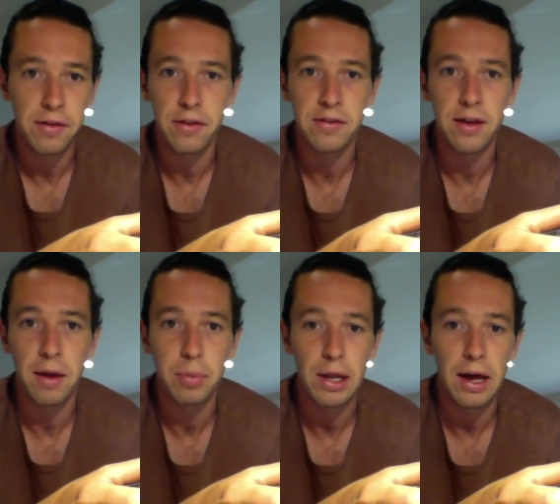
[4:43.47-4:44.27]
in the
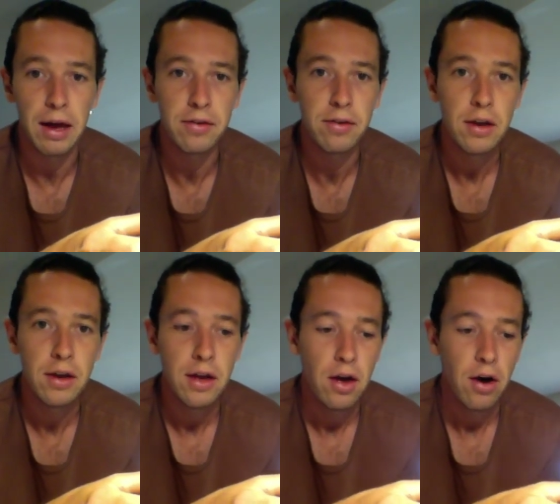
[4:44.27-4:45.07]
same place.
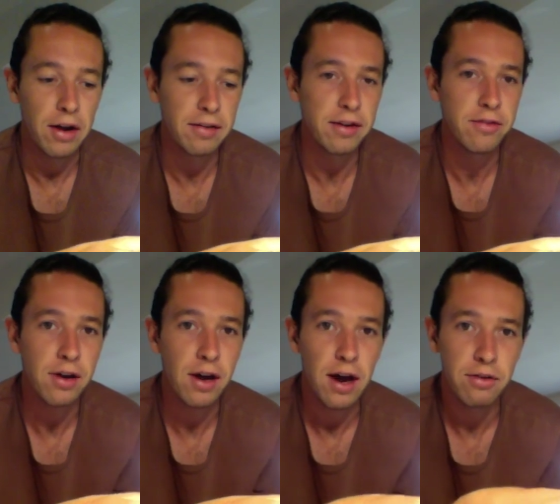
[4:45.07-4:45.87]
I did
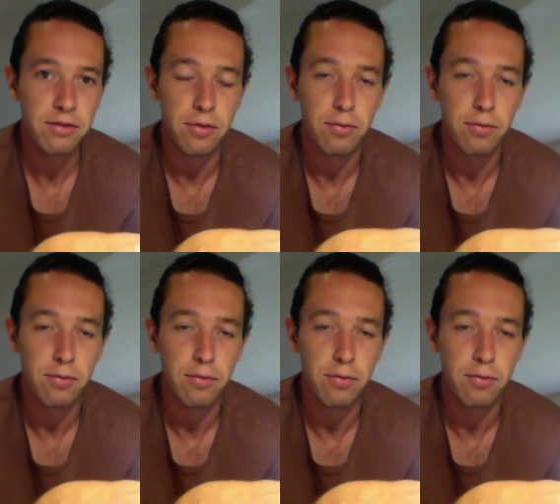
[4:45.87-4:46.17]
charge the